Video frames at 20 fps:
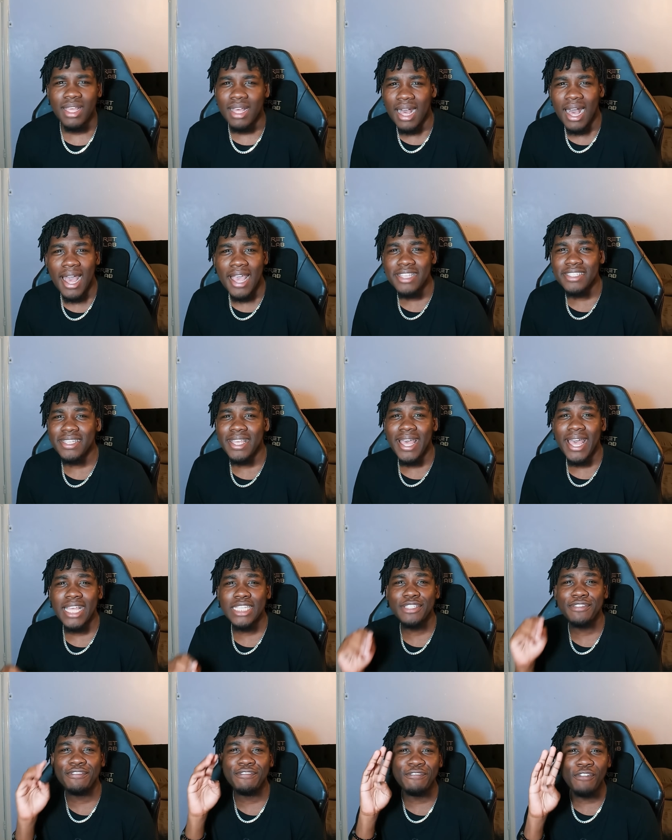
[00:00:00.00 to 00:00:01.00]
Kaiser
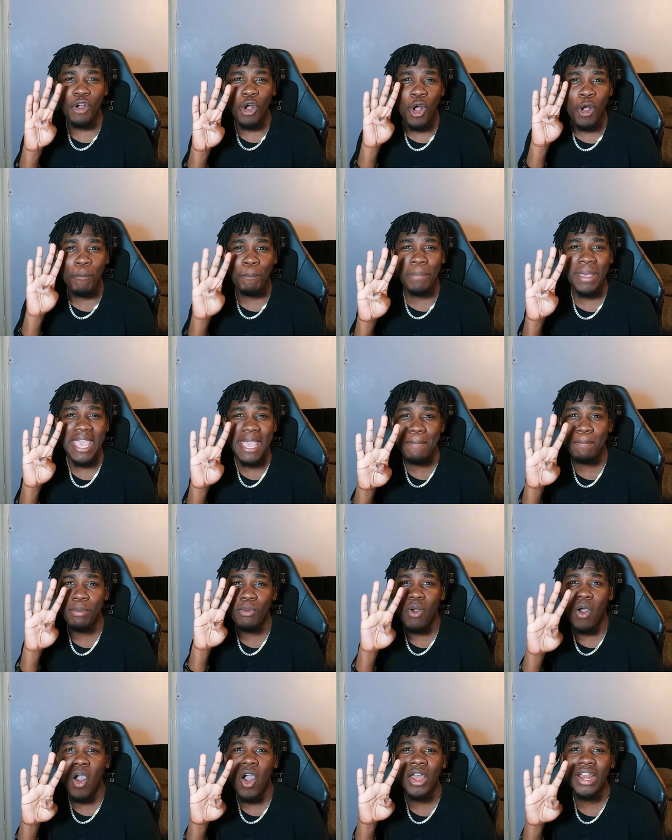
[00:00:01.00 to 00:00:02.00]
has 4
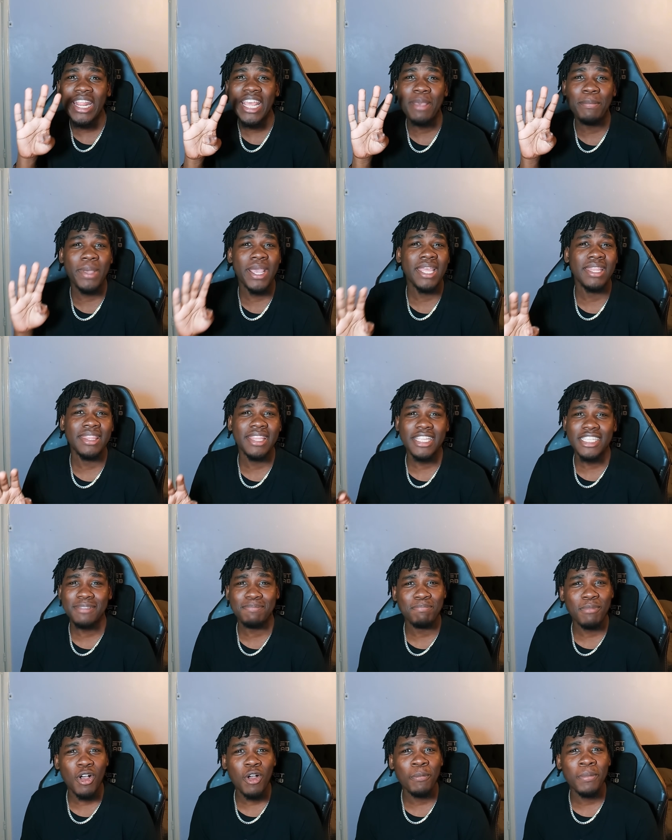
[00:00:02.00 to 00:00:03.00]
people on him in this
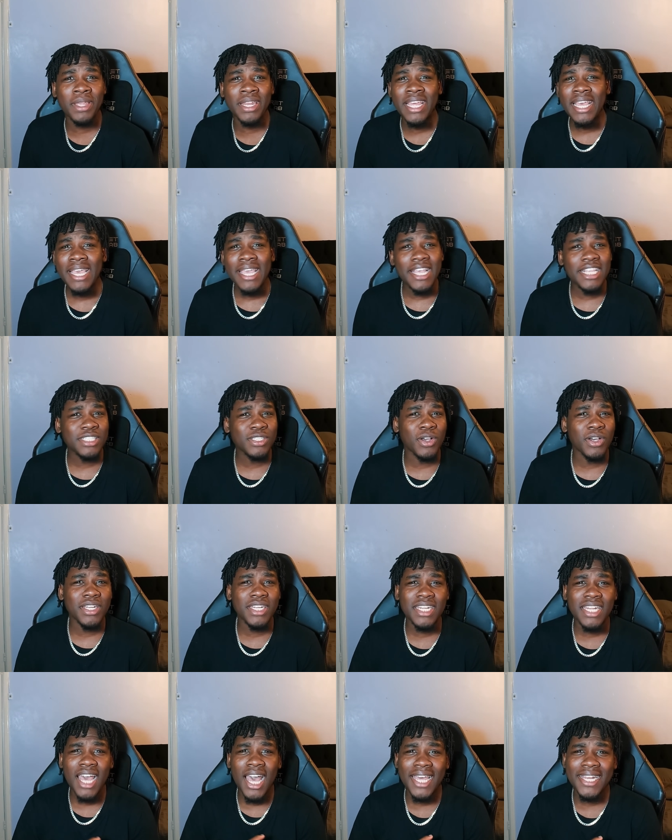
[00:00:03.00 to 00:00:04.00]
moment. He's got
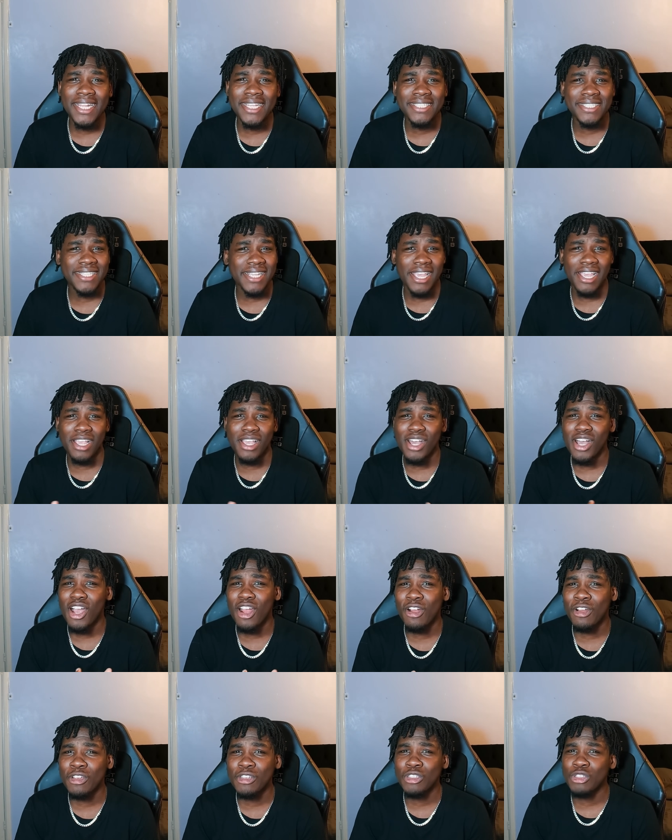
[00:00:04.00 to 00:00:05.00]
Nanase,
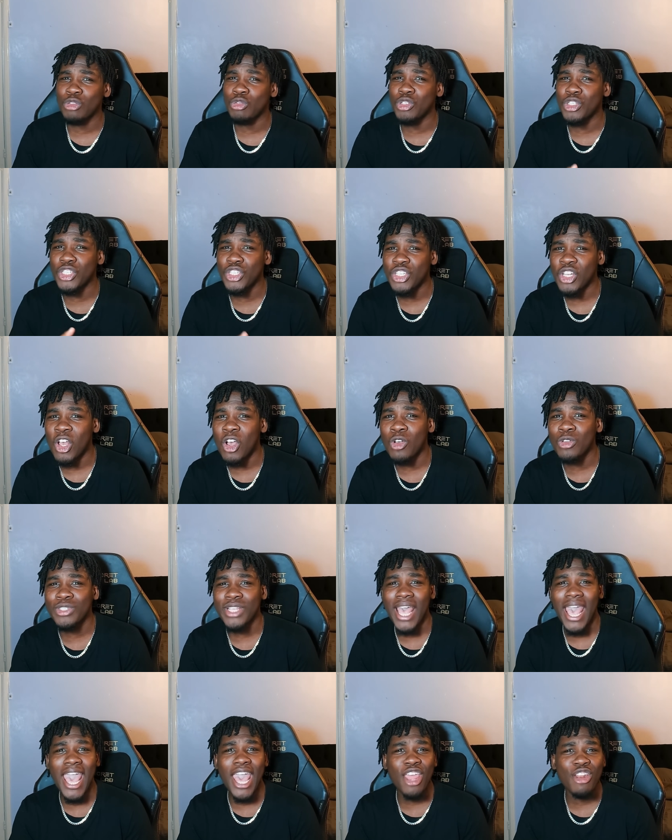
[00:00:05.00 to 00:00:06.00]
Karasu, Charles,
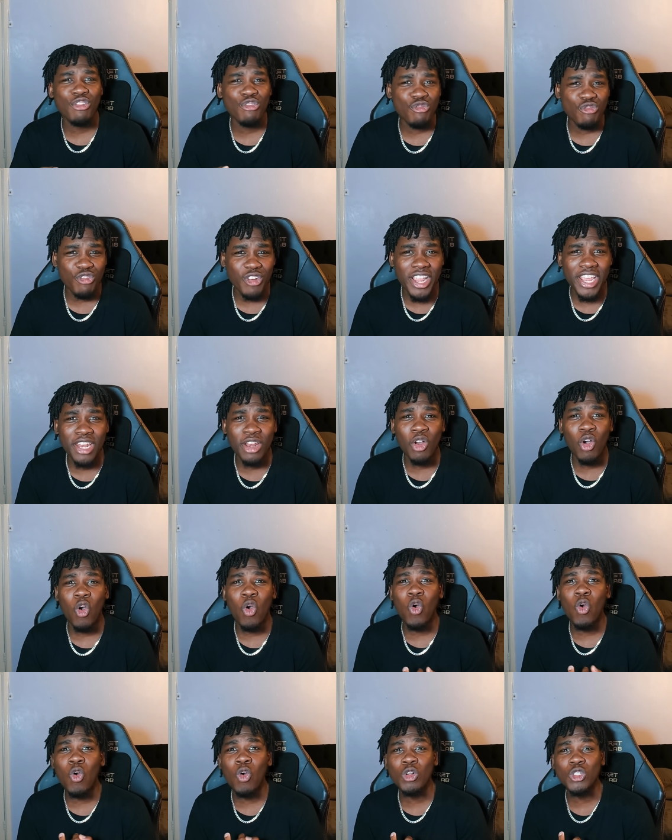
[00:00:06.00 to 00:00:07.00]
and Rin
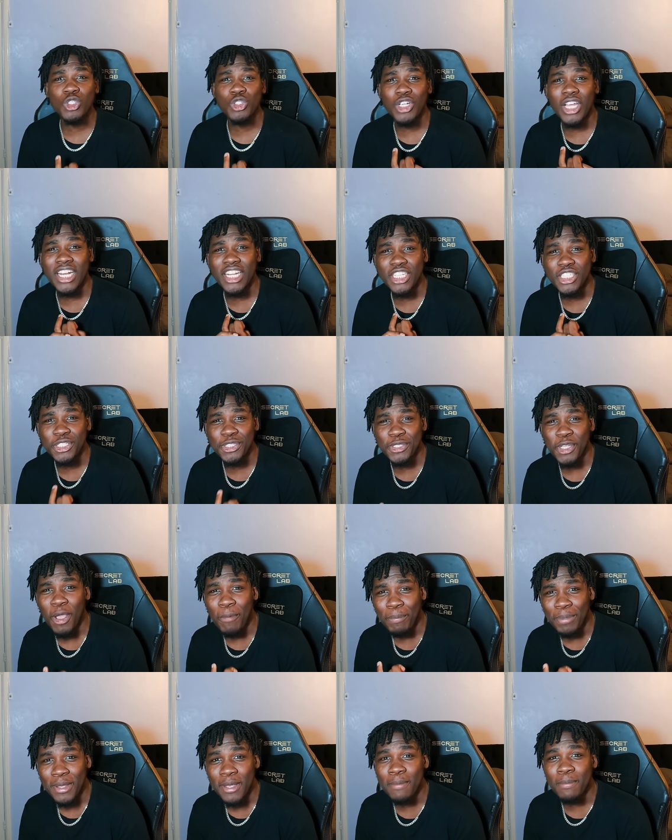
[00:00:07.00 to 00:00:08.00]
all trying to
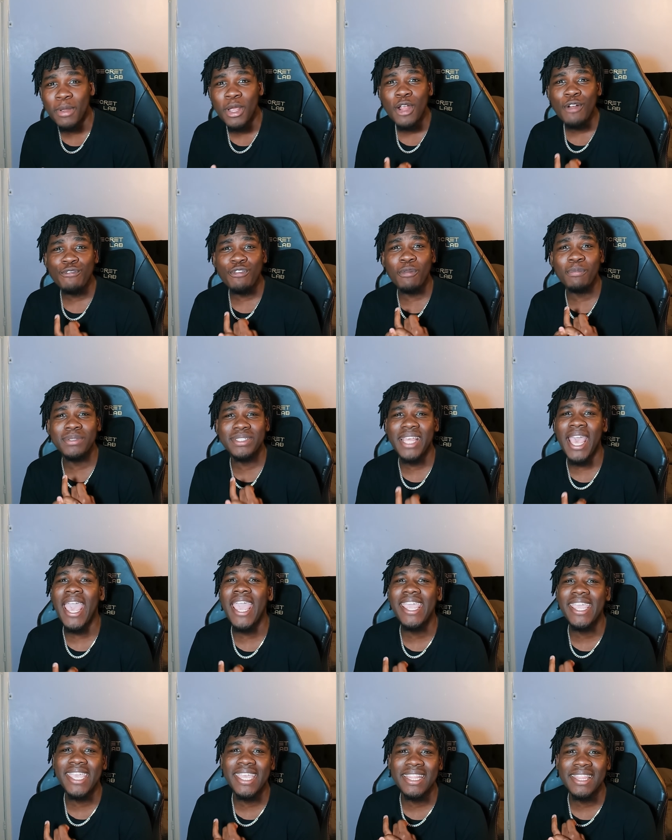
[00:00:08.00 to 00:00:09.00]
stop him from
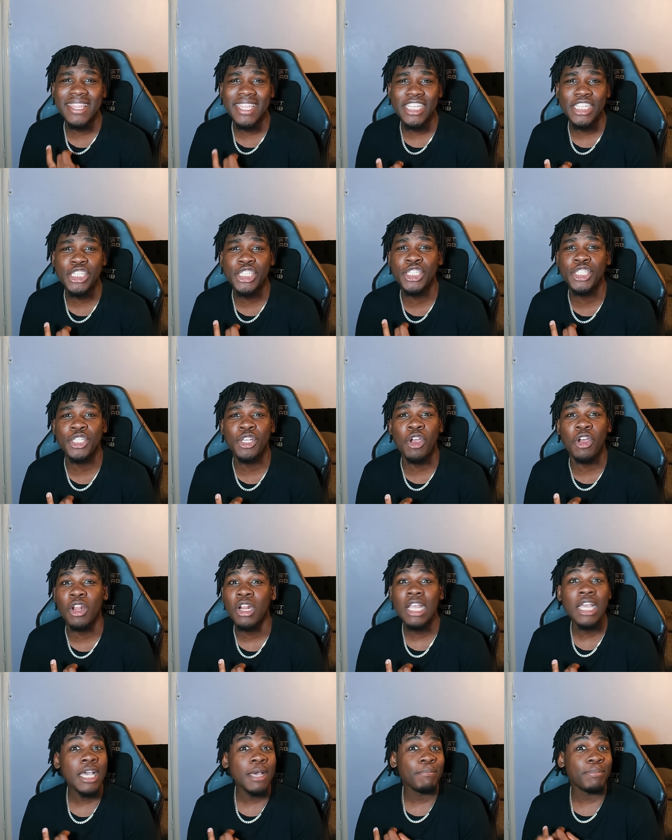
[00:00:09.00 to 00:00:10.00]
taking this shot,
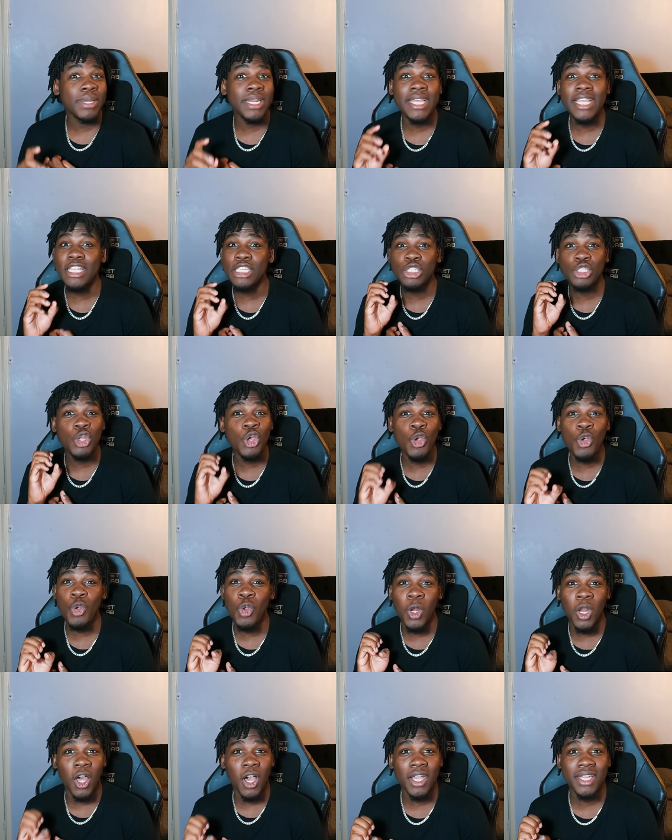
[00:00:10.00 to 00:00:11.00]
but he's too
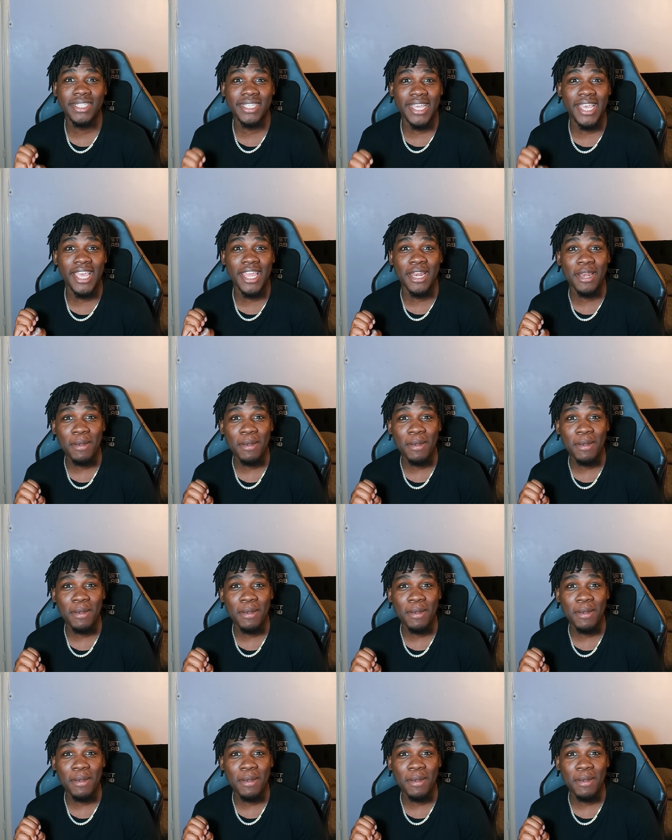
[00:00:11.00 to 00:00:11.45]
locked in.